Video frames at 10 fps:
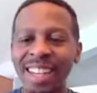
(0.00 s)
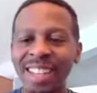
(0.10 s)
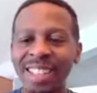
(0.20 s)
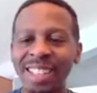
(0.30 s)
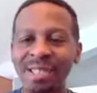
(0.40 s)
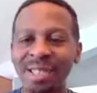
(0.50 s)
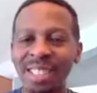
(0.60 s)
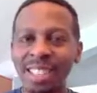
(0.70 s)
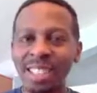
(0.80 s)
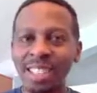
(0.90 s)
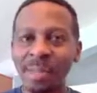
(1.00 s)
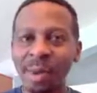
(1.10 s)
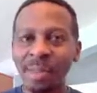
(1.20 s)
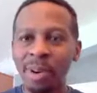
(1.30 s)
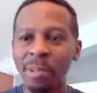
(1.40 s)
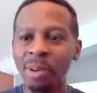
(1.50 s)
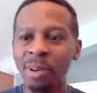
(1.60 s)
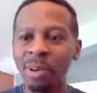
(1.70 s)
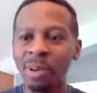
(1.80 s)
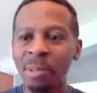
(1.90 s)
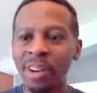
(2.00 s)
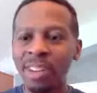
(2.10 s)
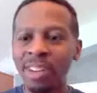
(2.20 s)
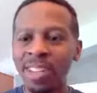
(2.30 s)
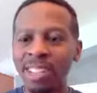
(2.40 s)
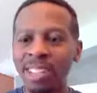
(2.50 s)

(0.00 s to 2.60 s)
You can see the semi-permeable membrane, right?